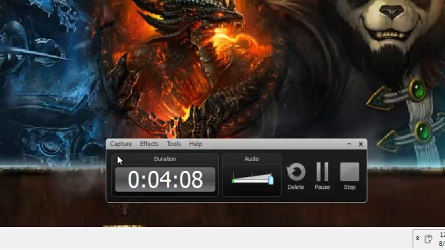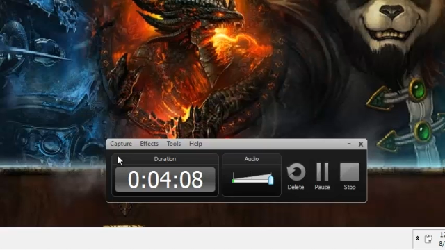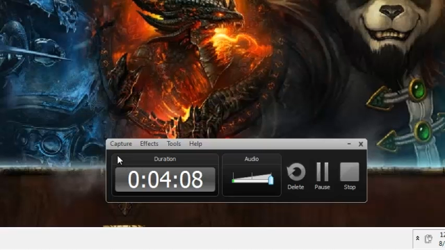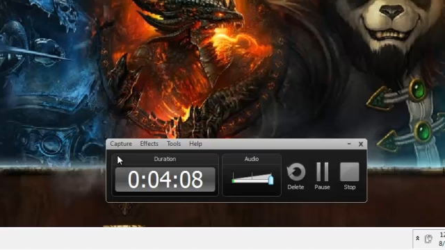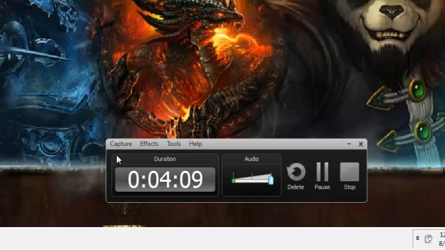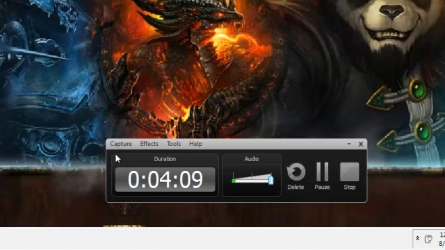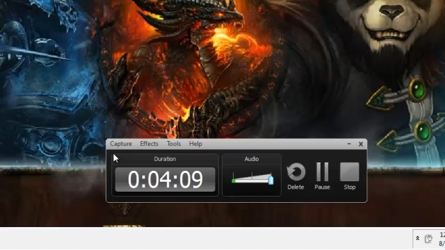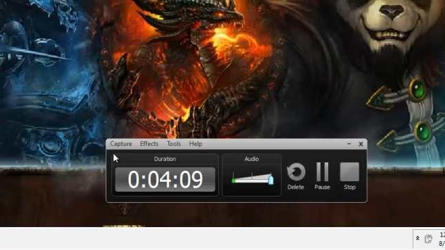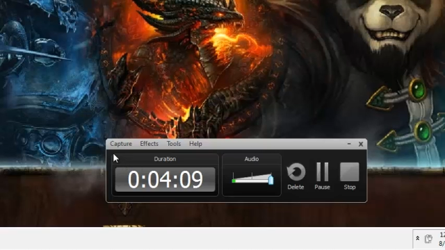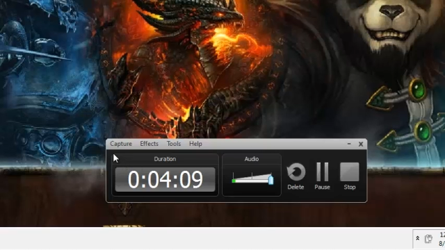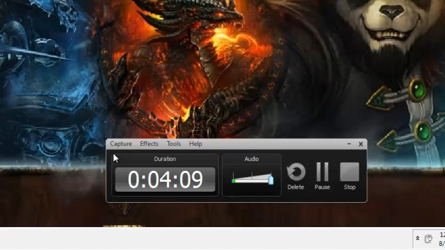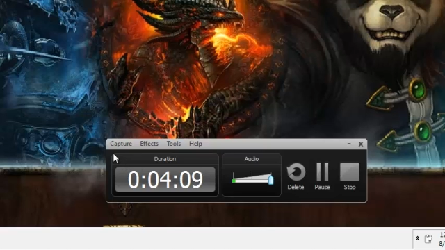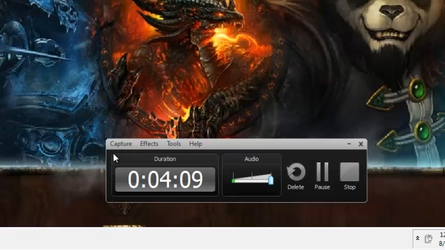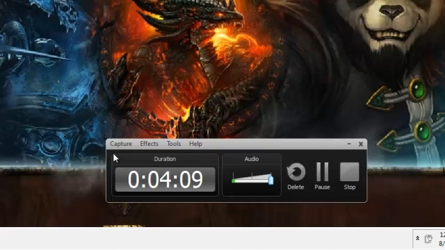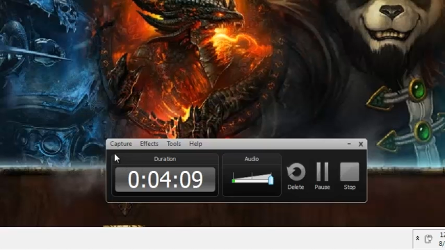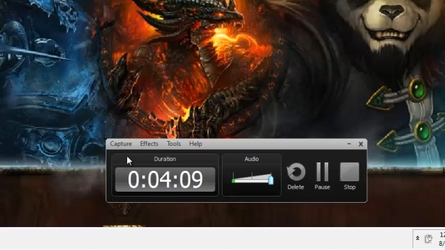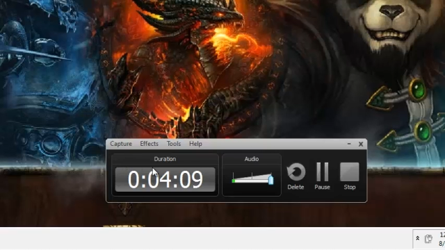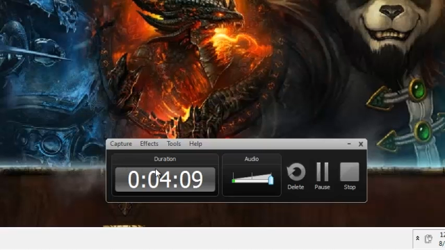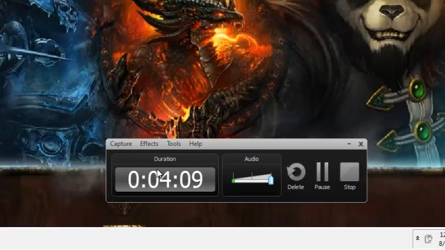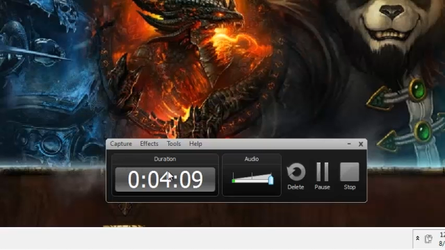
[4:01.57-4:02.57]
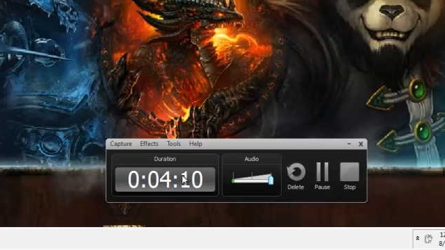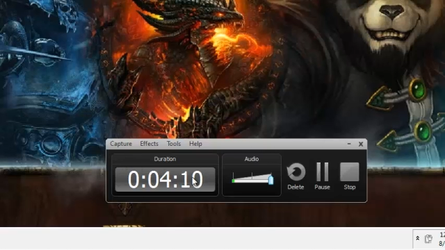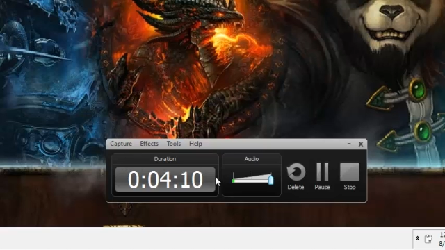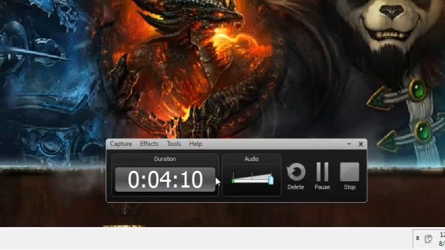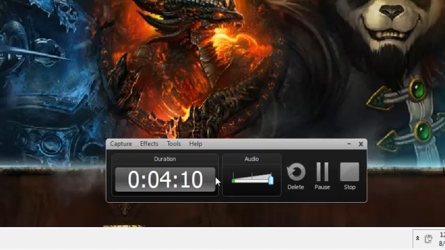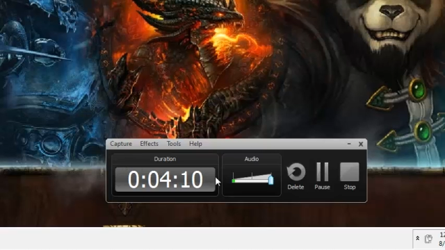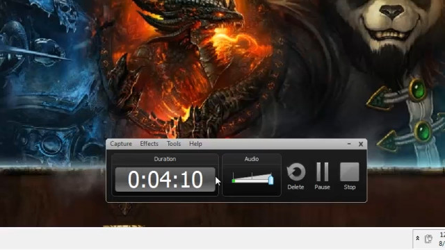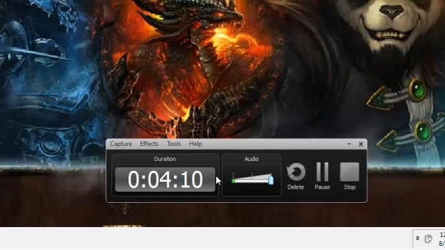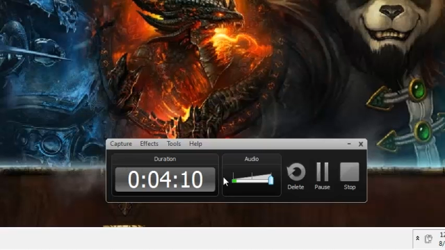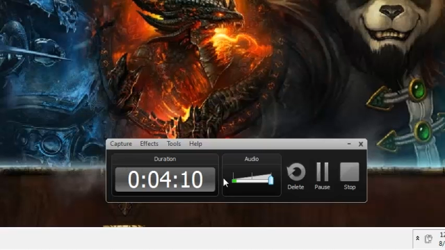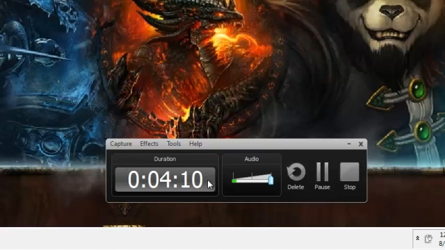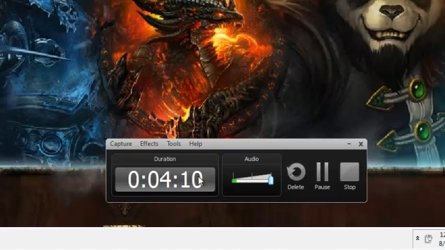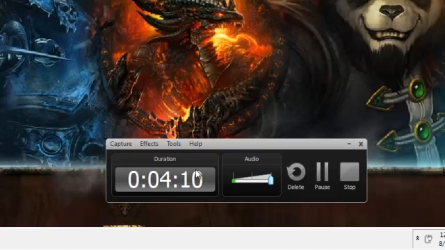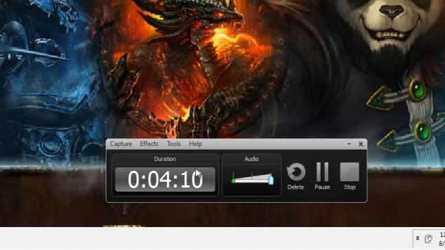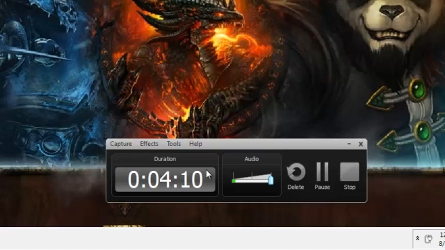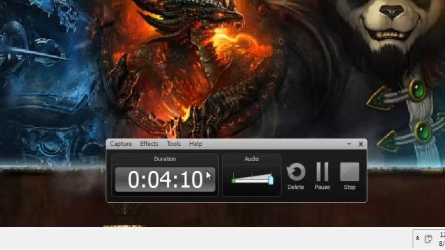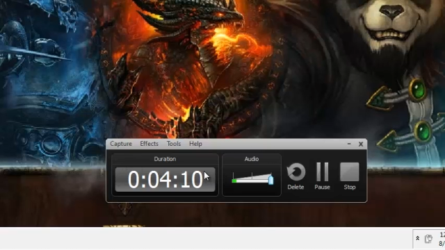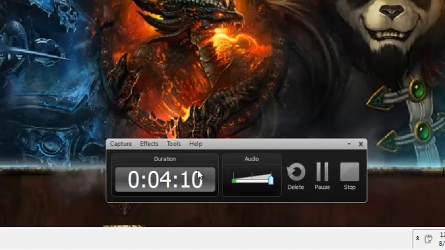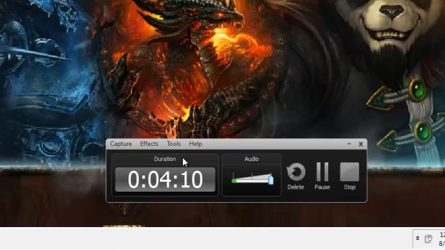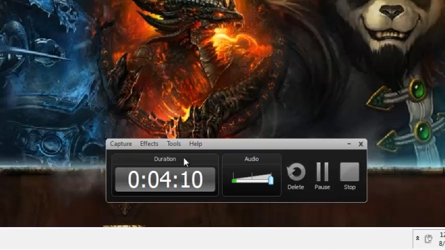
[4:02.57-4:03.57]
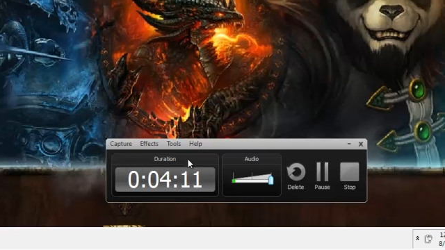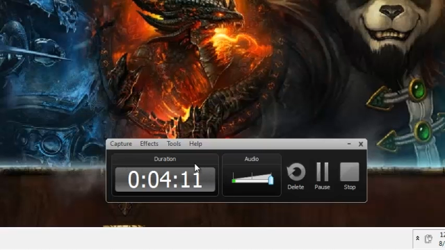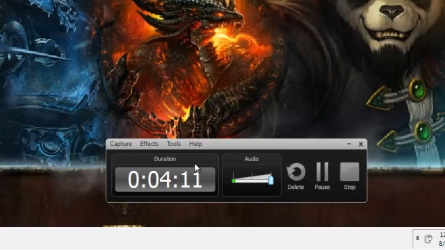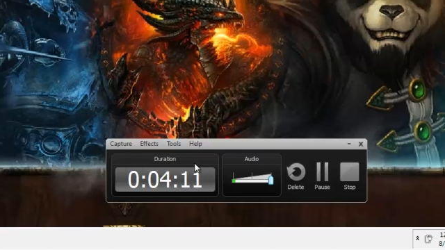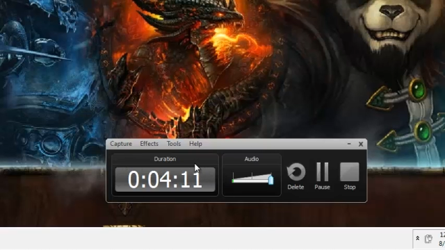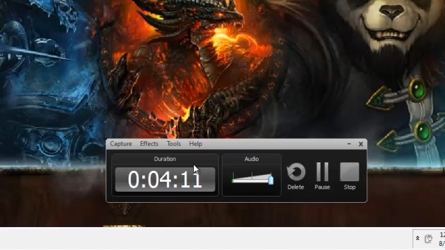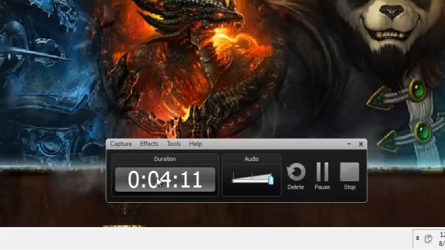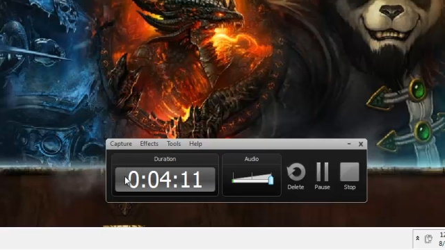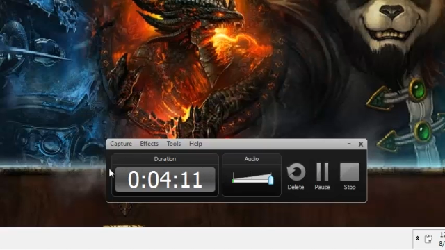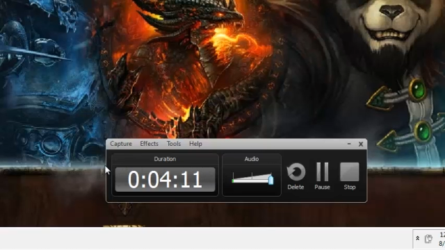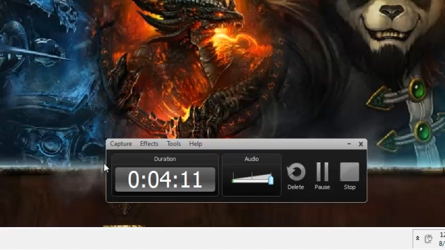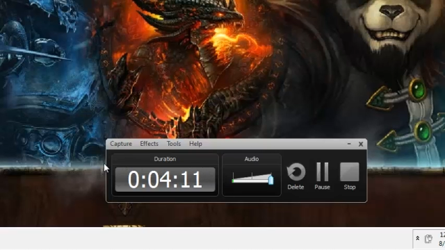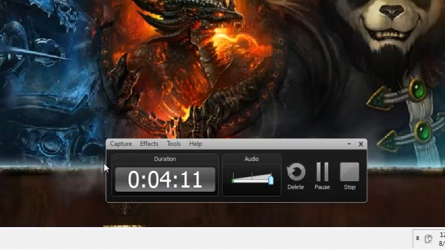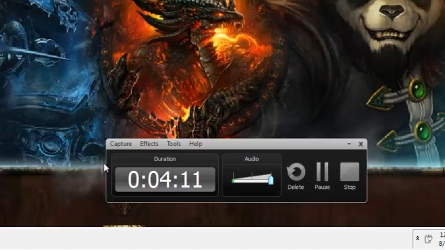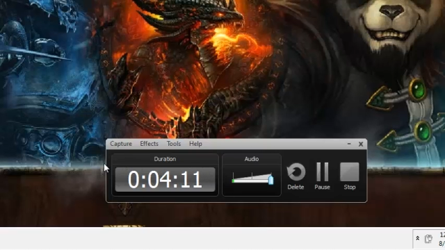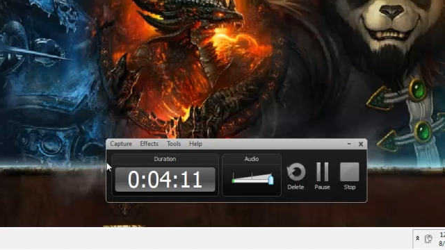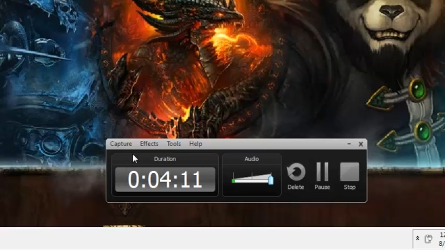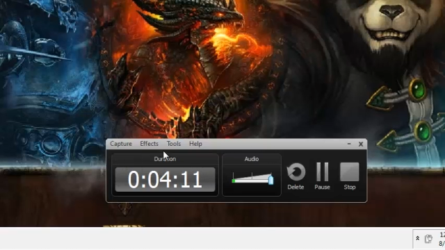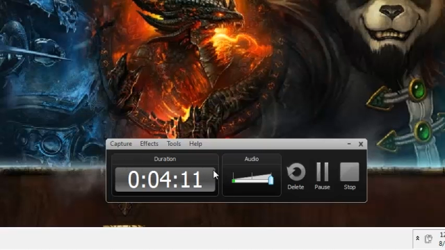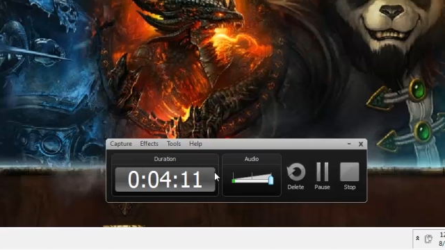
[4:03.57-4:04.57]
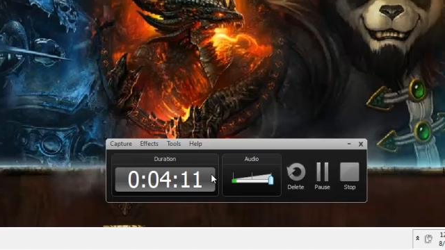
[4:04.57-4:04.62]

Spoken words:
[unreadable: no face in view]